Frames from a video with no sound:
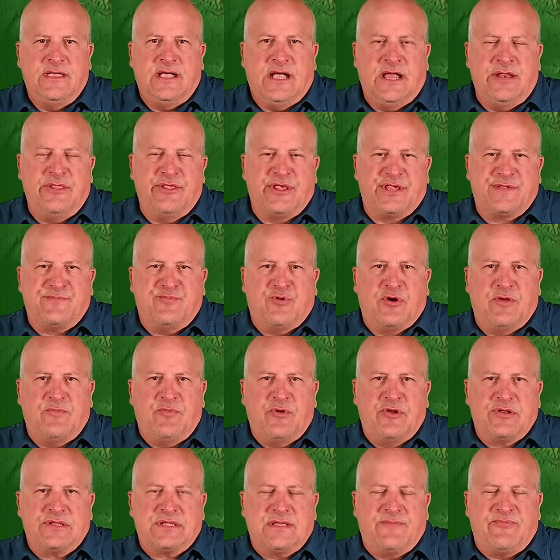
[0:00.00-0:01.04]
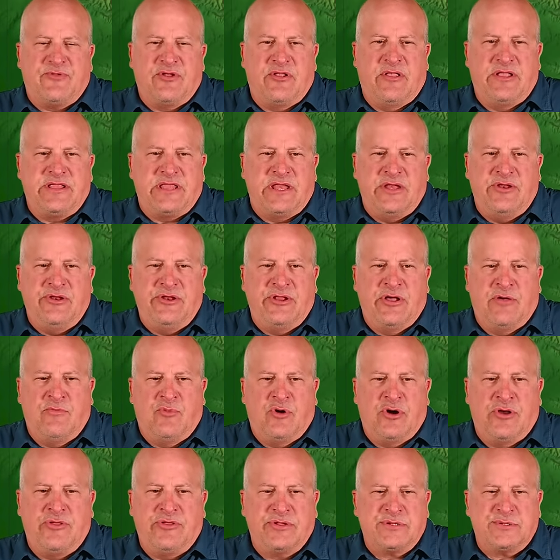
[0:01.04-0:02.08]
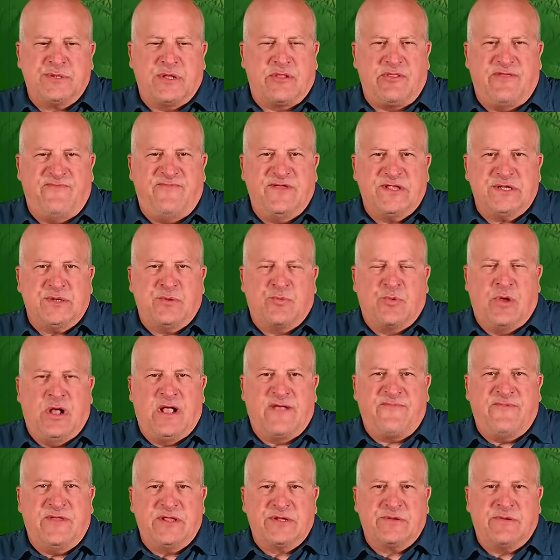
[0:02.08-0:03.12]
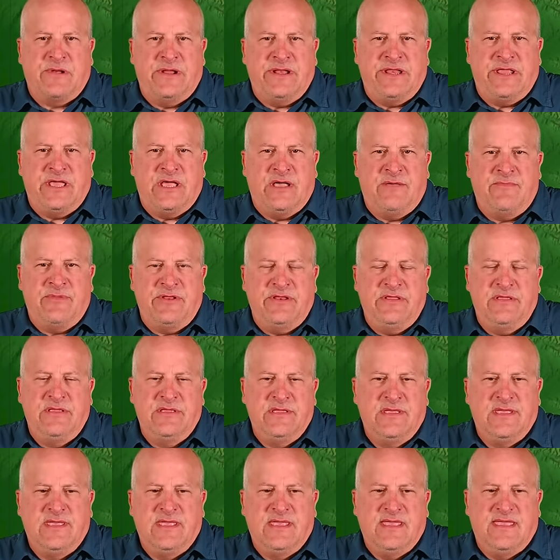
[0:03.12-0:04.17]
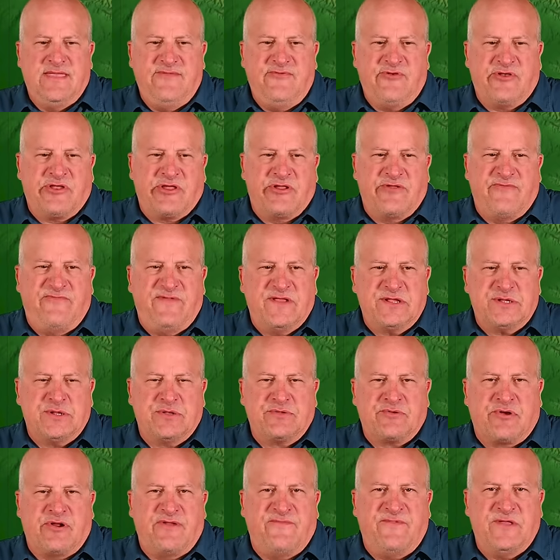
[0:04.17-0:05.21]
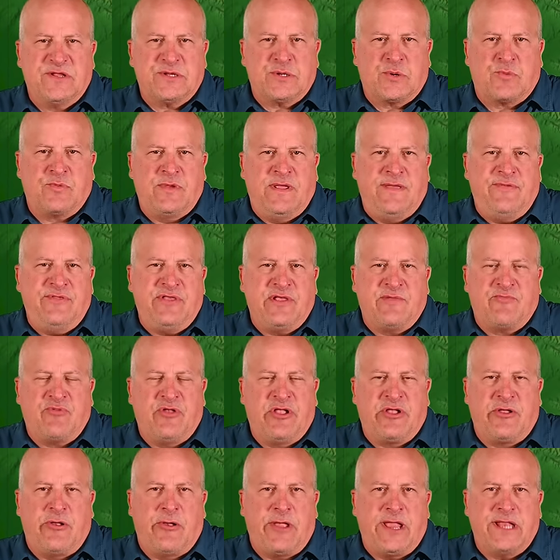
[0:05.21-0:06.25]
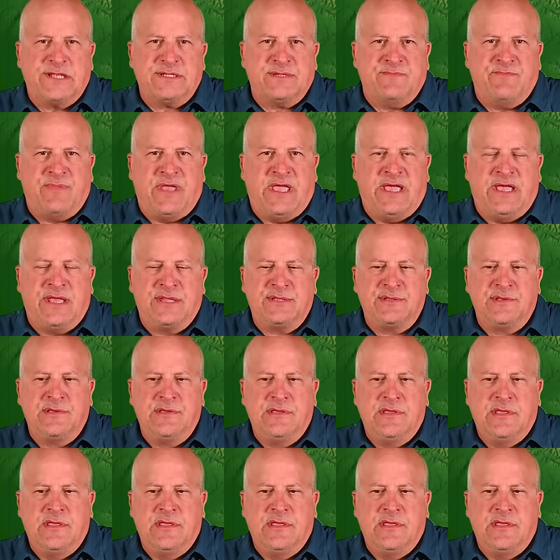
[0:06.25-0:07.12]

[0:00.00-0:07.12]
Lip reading: I know the sport boats up there, like the New Del Mar, they're strictly fishing rockfish right now. But if you're going to fish those artificial reefs, you could probably go get some bass.